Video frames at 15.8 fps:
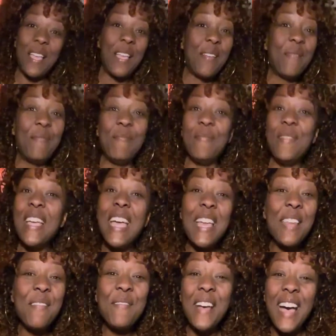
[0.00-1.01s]

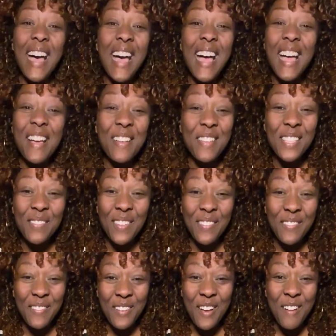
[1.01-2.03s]
many miles
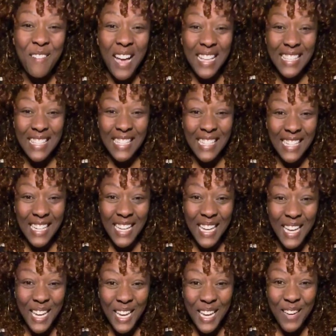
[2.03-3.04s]
before I
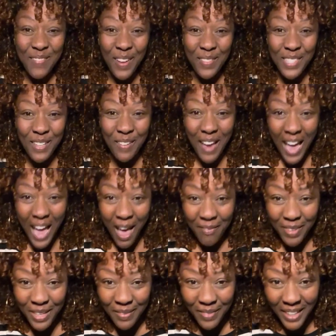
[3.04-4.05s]
sleep. I'm so
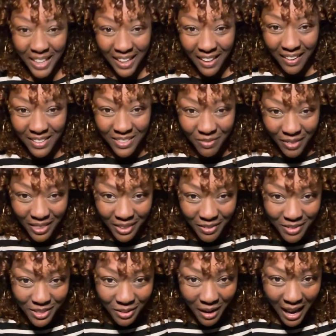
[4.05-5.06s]
happy to be here with you
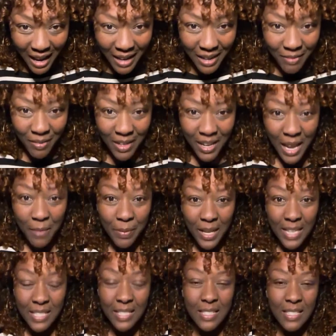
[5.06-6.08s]
too. Hey, Renee
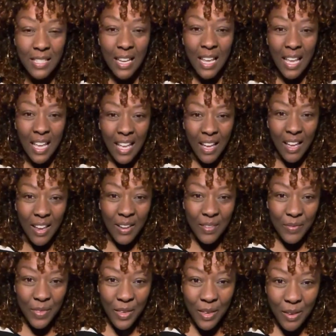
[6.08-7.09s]
Blessings. You
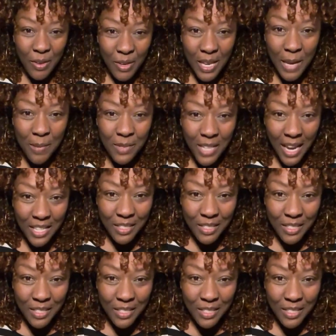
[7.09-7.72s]
keep changing